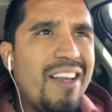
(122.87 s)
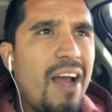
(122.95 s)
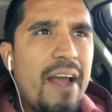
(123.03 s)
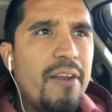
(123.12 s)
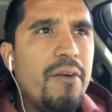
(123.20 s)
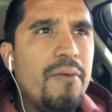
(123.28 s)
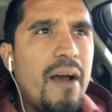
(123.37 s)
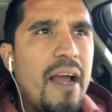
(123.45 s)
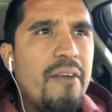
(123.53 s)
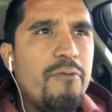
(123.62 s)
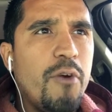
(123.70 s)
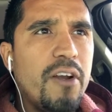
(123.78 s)
I
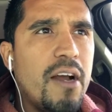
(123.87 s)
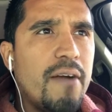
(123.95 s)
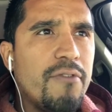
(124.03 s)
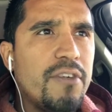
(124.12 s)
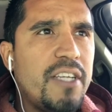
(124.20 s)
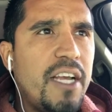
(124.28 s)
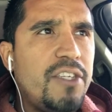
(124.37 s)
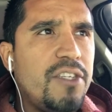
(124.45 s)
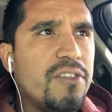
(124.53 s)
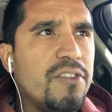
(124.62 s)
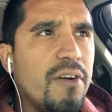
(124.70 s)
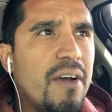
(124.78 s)
avoid
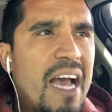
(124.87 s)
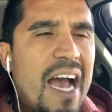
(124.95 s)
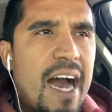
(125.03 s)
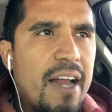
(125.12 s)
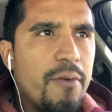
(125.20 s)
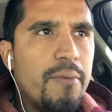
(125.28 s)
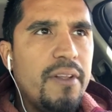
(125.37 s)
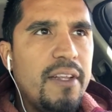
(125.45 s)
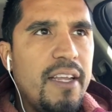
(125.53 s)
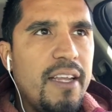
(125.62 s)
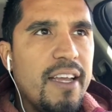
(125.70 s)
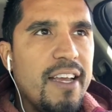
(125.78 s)
confrontation, so I don't
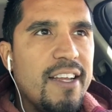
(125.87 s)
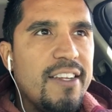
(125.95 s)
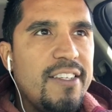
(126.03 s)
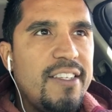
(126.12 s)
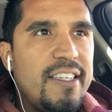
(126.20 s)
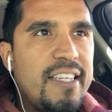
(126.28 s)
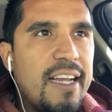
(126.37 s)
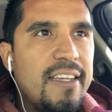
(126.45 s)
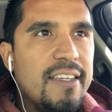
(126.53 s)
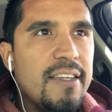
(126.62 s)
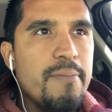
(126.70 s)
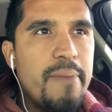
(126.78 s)
really
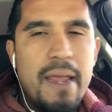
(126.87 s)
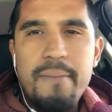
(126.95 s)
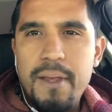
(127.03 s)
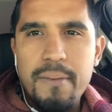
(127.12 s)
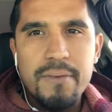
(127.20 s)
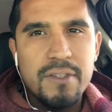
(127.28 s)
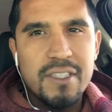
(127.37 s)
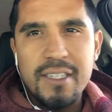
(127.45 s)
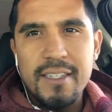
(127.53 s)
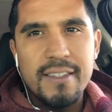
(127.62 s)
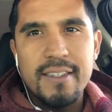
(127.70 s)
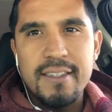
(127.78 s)
tend to debate people, just
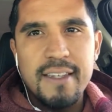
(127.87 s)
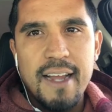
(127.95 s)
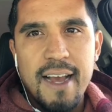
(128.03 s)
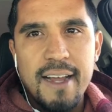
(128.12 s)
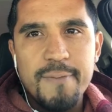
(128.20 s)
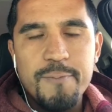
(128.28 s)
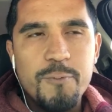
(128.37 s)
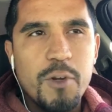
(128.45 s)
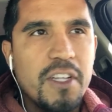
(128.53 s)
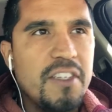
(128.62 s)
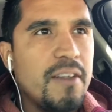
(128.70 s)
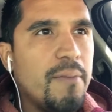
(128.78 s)
because it's not
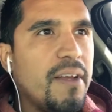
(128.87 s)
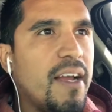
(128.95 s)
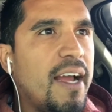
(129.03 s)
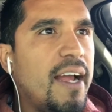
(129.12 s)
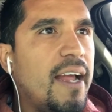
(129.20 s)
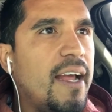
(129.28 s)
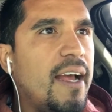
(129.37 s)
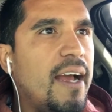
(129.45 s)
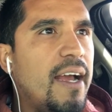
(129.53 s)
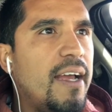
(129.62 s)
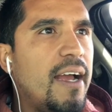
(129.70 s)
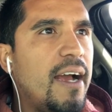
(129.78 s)
really something
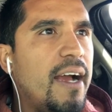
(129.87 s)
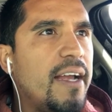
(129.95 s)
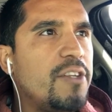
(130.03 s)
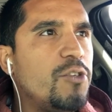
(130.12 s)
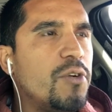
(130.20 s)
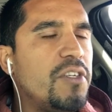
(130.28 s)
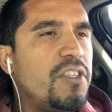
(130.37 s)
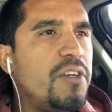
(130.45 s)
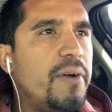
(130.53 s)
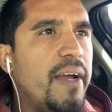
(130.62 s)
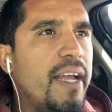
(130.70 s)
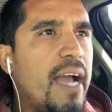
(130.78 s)
I enjoy
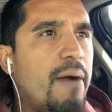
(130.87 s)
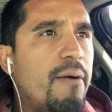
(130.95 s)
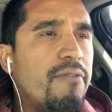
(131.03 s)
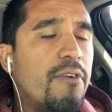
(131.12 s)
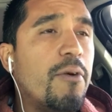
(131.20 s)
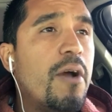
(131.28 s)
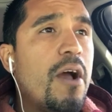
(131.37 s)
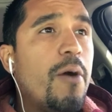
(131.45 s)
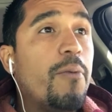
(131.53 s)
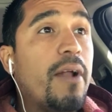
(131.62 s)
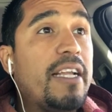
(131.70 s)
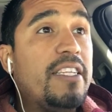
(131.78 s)
doing. However,
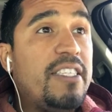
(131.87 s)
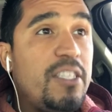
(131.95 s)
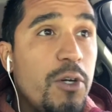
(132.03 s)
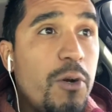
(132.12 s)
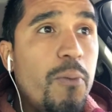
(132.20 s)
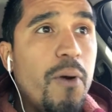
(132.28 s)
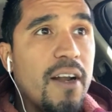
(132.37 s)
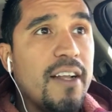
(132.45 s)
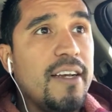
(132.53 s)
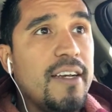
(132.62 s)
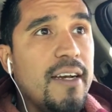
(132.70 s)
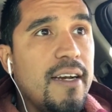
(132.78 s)
what I do want
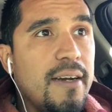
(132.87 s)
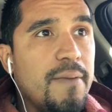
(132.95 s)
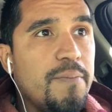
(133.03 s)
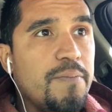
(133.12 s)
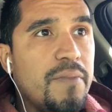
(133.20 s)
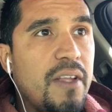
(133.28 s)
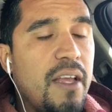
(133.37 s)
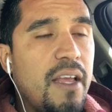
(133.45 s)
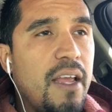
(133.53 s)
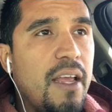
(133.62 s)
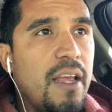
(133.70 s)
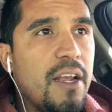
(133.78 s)
to
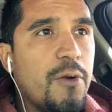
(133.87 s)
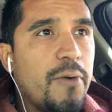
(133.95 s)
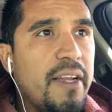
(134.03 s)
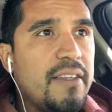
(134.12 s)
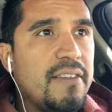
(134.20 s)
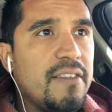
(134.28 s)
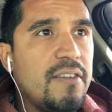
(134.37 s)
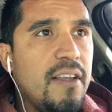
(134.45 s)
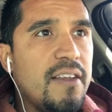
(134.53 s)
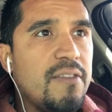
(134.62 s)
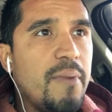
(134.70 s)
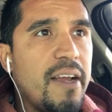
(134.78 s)
increase
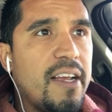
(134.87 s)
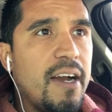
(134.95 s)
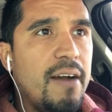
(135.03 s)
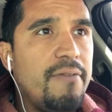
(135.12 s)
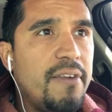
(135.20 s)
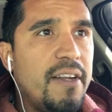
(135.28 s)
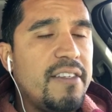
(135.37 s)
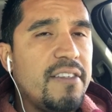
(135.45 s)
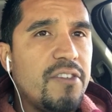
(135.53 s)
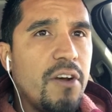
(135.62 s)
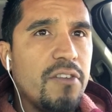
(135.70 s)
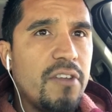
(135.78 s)
is my confidence
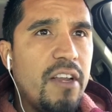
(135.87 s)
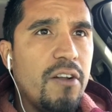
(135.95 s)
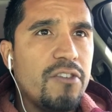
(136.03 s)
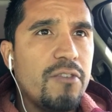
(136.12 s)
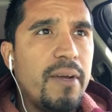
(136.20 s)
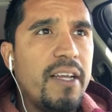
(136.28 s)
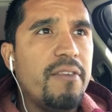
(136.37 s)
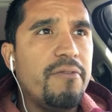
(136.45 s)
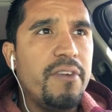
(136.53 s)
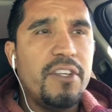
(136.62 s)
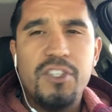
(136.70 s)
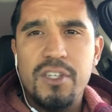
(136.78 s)
and also my
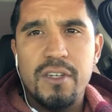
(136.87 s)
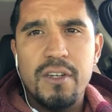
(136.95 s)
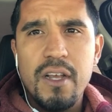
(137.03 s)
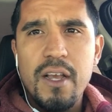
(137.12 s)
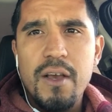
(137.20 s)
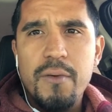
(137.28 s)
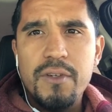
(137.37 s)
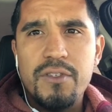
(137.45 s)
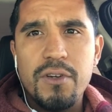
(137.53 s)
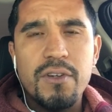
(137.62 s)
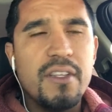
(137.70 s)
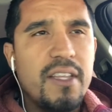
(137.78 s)
conviction with
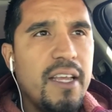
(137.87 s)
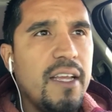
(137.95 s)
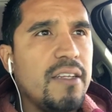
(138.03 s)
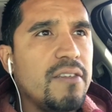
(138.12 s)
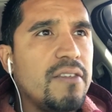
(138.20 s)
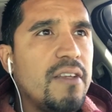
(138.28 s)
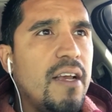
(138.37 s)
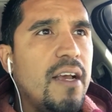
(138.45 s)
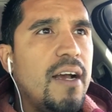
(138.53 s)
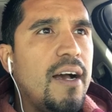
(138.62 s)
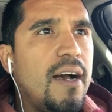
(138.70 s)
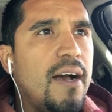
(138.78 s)
certain things.
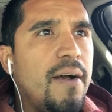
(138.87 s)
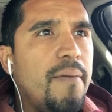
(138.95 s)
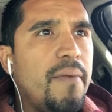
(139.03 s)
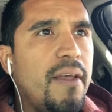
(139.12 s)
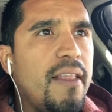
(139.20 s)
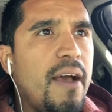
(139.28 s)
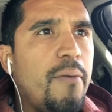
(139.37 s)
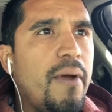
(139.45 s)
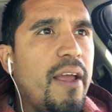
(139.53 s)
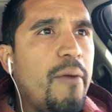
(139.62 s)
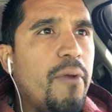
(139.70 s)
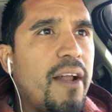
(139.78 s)
And that
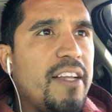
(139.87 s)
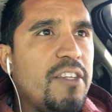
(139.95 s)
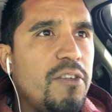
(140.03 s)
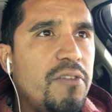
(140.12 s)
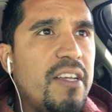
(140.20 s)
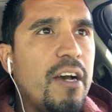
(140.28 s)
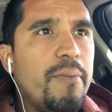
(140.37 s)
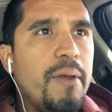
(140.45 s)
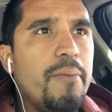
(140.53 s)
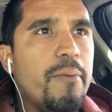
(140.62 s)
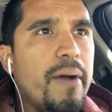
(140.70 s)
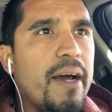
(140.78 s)
way, when I do tell
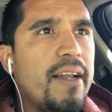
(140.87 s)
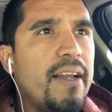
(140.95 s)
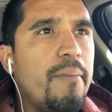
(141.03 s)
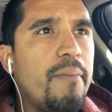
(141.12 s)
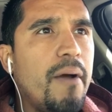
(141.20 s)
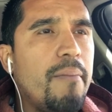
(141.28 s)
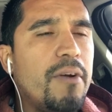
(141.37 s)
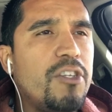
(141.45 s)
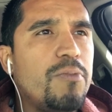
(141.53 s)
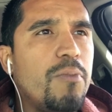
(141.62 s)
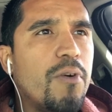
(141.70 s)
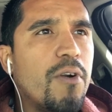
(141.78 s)
people about it, I'm
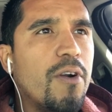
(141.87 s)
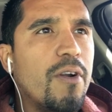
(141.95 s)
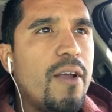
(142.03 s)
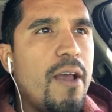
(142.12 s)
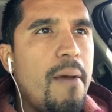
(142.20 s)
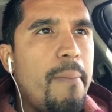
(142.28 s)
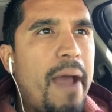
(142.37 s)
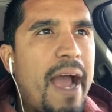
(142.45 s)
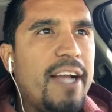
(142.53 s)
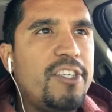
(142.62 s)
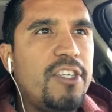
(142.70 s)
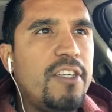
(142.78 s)
much more
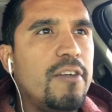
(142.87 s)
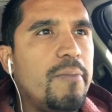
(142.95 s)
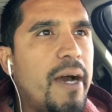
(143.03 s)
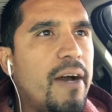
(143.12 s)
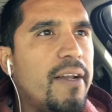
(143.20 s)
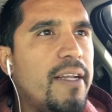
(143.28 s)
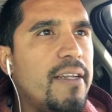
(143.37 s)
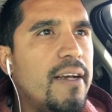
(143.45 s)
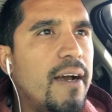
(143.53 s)
passionate about it.